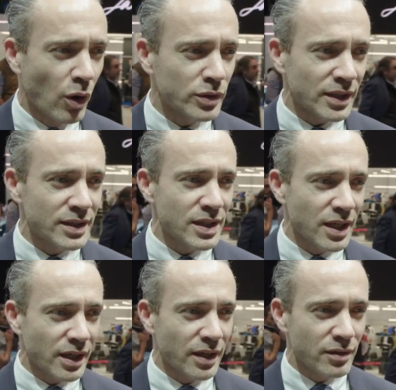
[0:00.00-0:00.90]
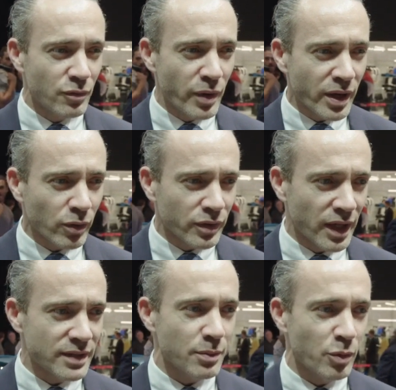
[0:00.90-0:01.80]
authentic and
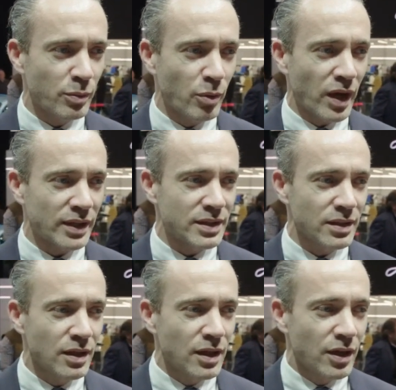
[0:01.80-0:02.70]
recognizable Bugatti?